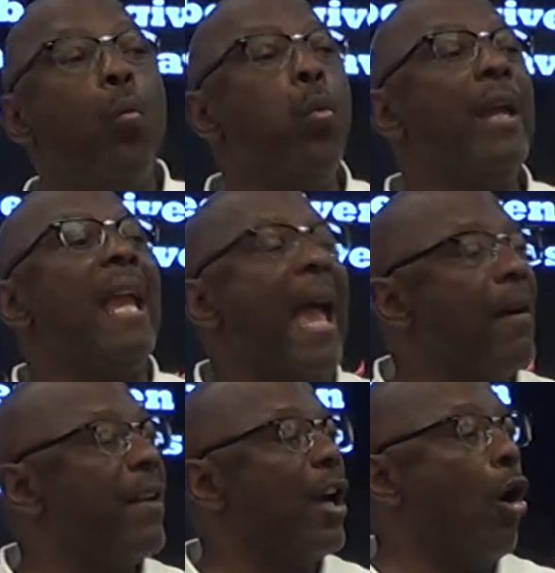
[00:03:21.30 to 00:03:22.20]
We
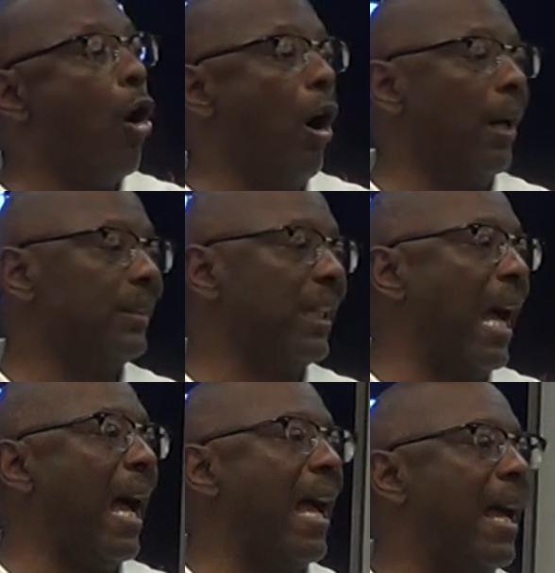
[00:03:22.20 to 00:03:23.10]
have a hard
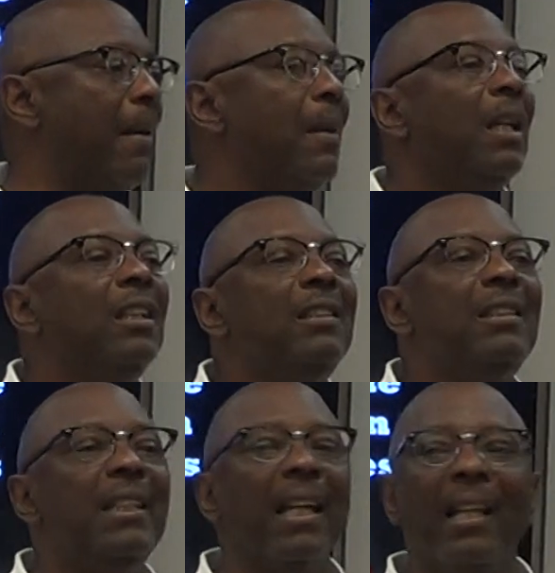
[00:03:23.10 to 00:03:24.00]
time
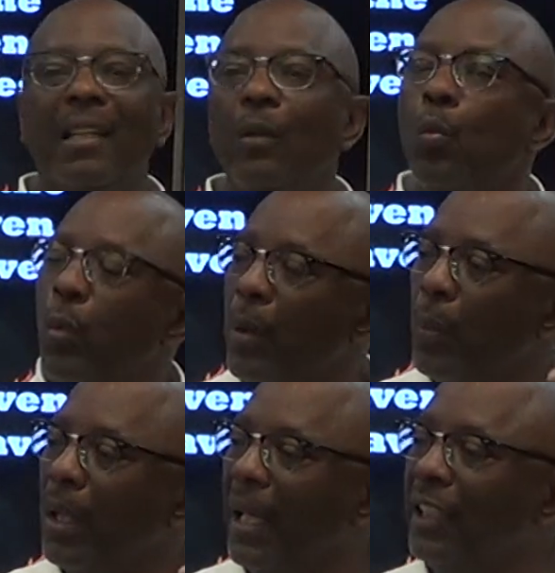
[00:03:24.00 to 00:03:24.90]
dealing with
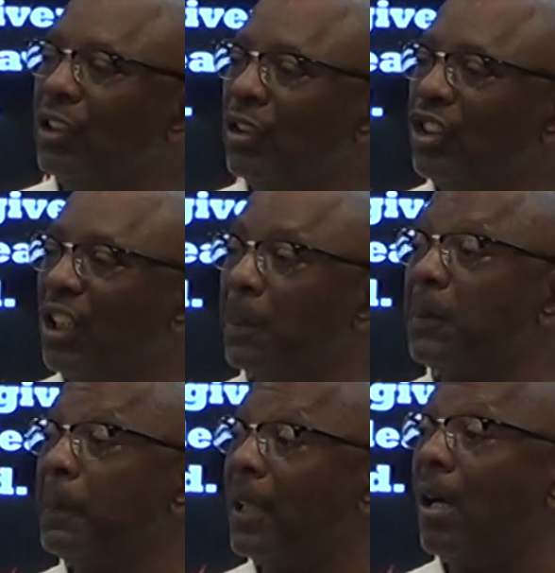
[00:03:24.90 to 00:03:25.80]
relationships
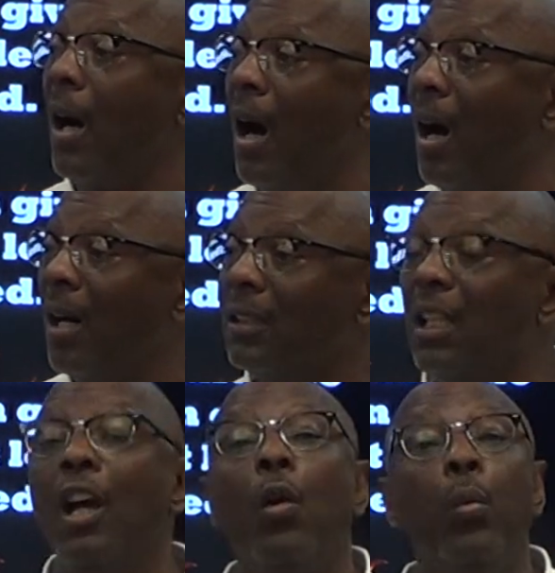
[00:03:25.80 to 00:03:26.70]
because
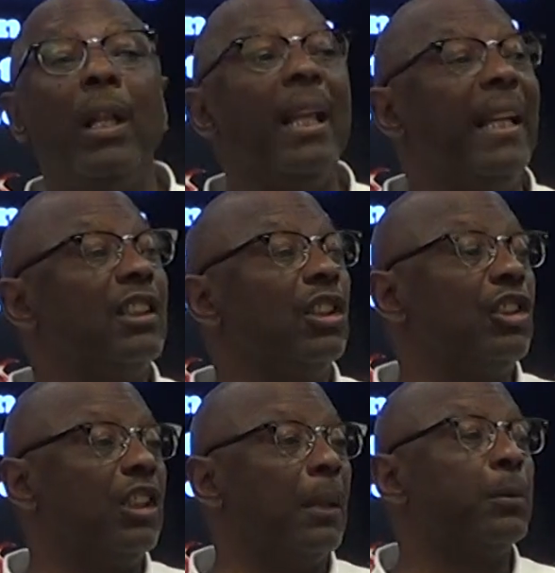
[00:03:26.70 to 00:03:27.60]

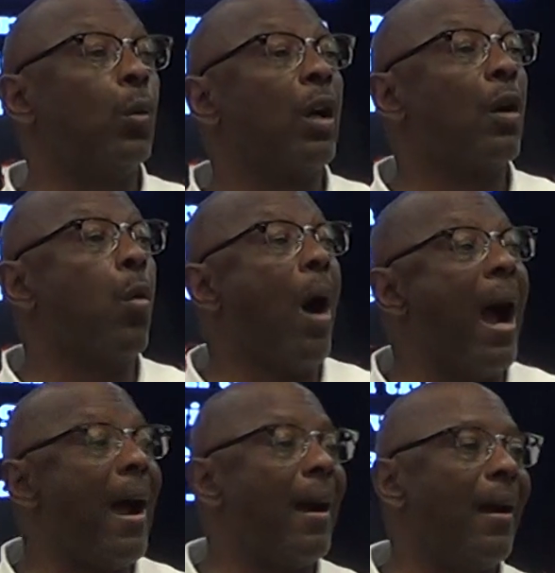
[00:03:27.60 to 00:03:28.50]
relationships
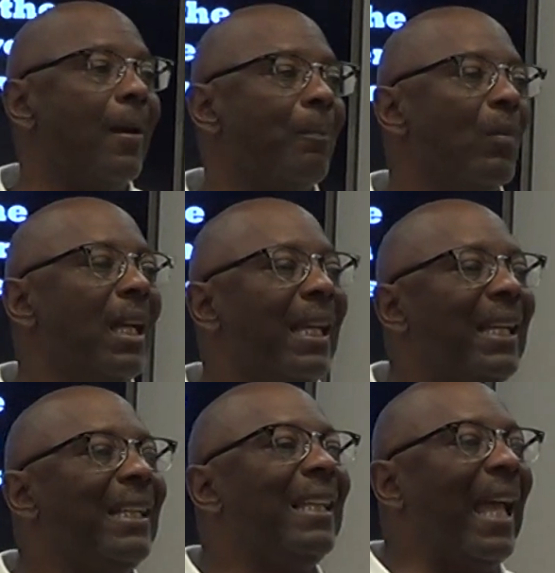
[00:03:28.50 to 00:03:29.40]
require
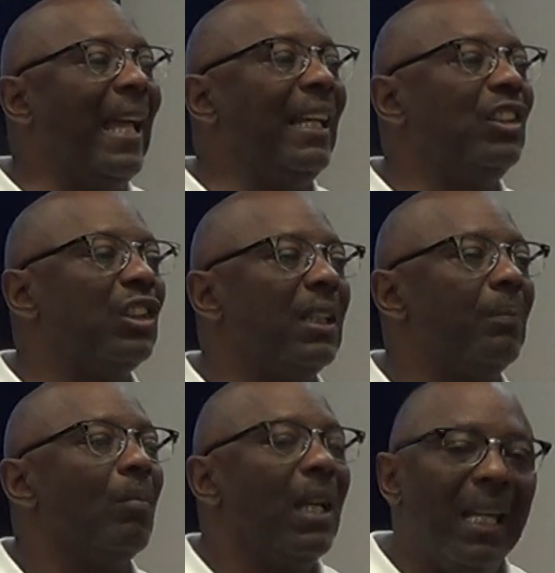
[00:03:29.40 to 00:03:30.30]

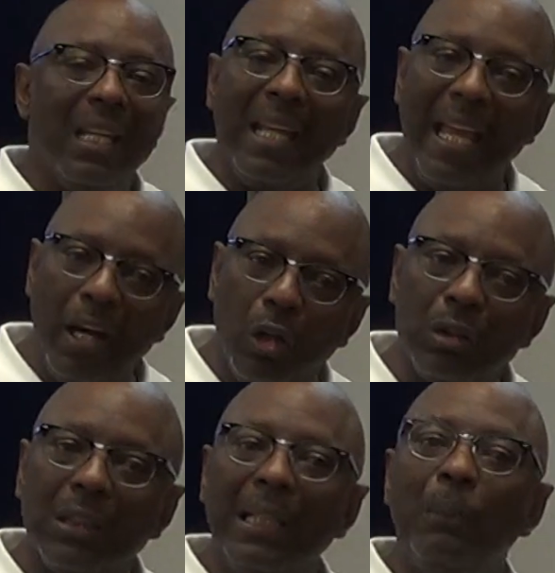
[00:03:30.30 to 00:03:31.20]
engaging in
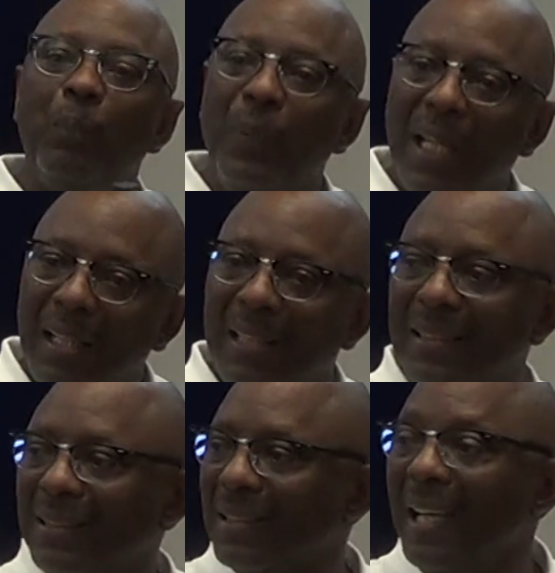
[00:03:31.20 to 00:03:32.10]
healthy feelings.